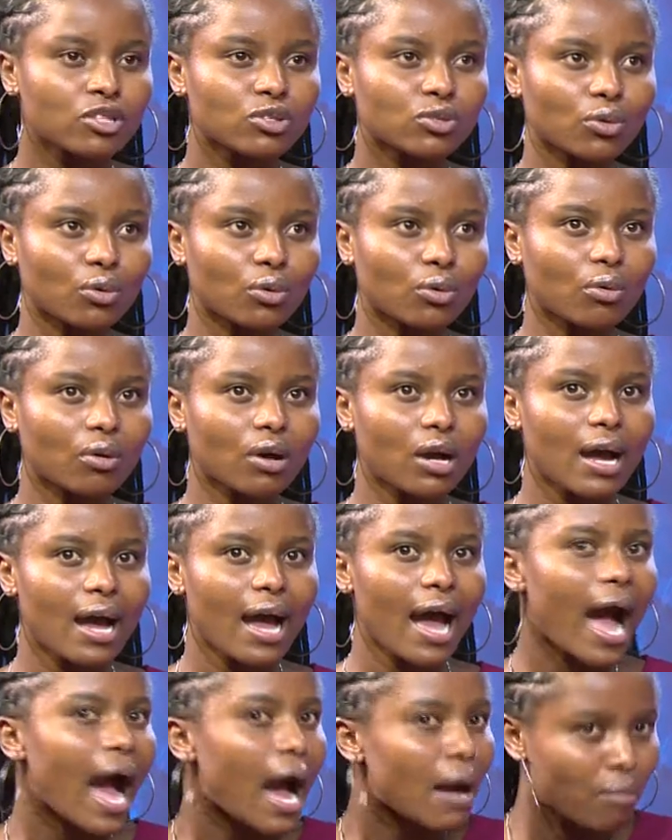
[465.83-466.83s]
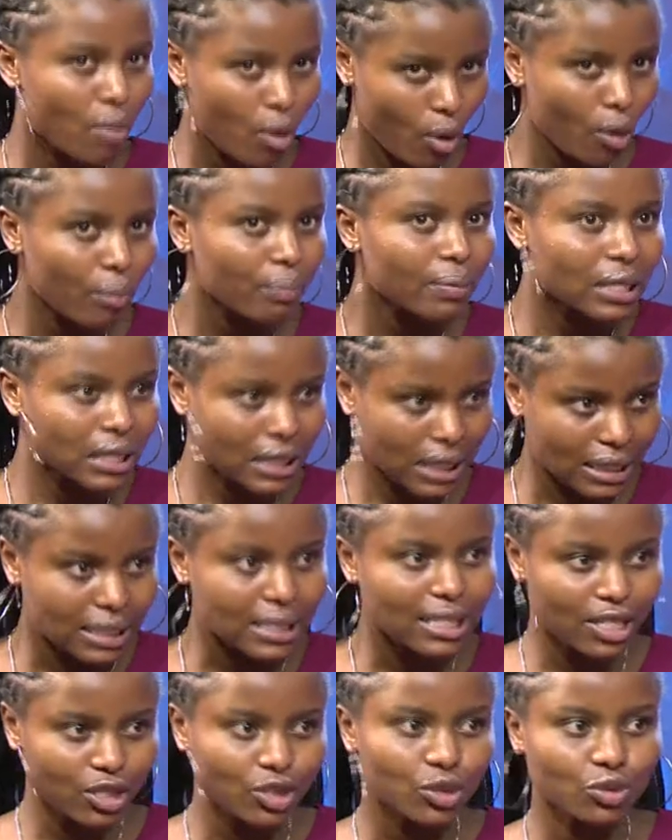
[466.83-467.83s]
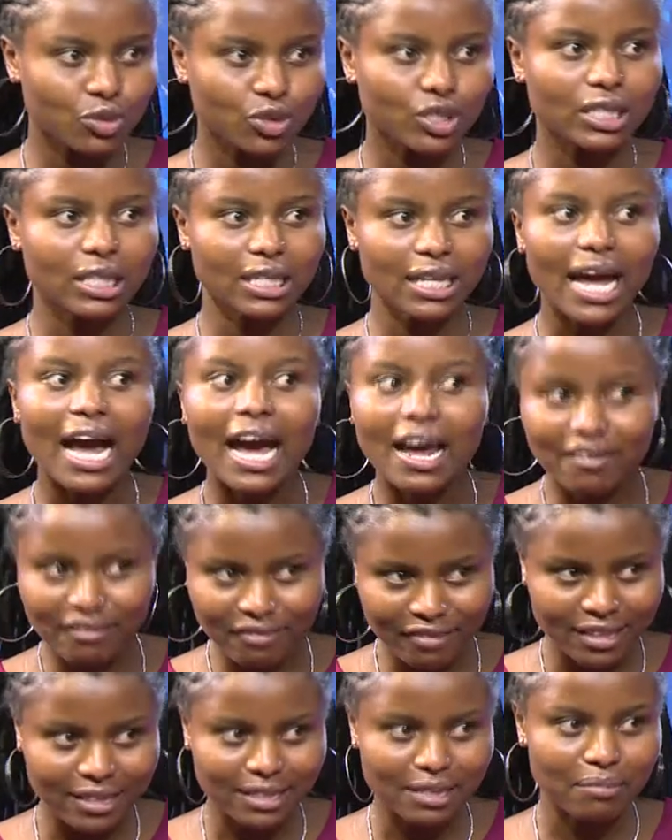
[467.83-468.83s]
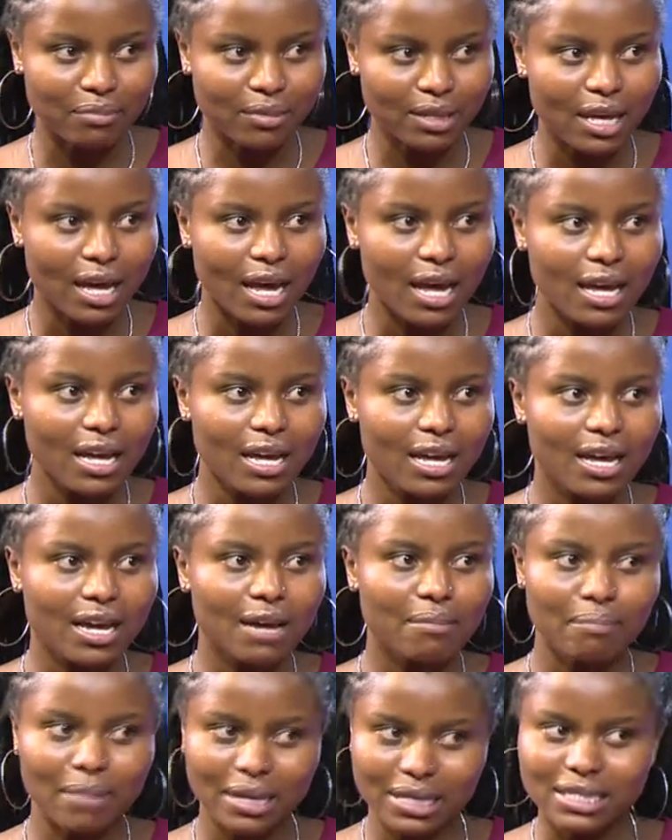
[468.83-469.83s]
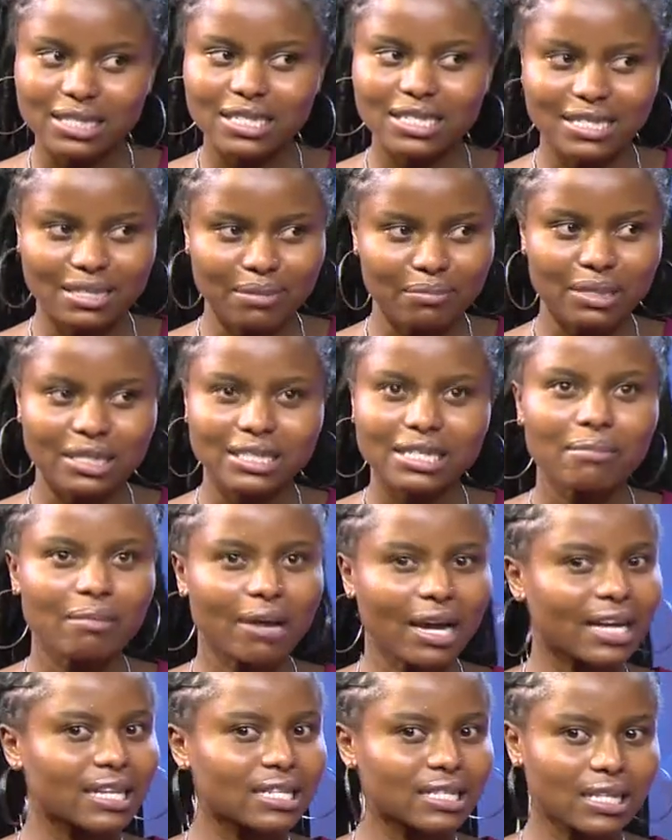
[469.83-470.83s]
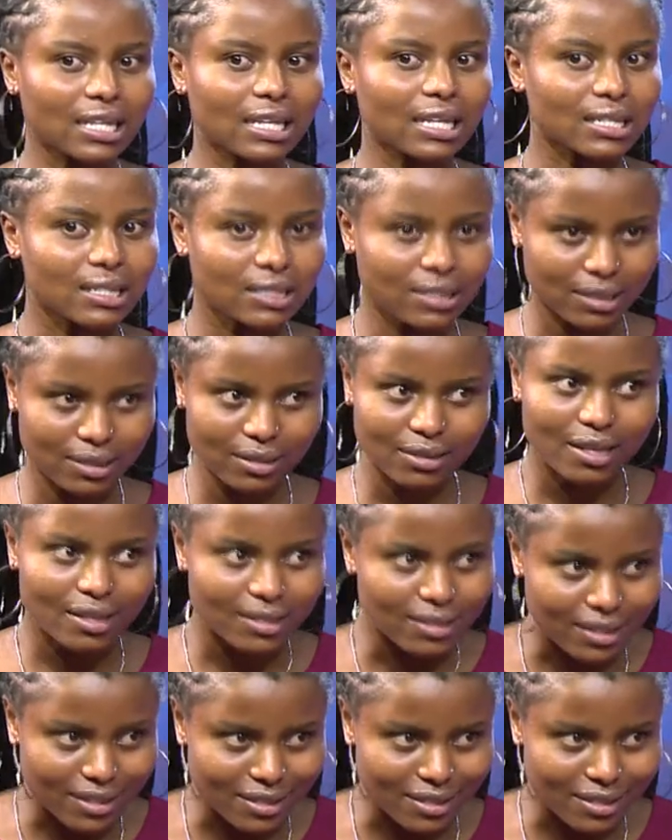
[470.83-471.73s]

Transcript: So I'm hoping that kesho tukienda I'll find them there, but in the meantime I can't say that's a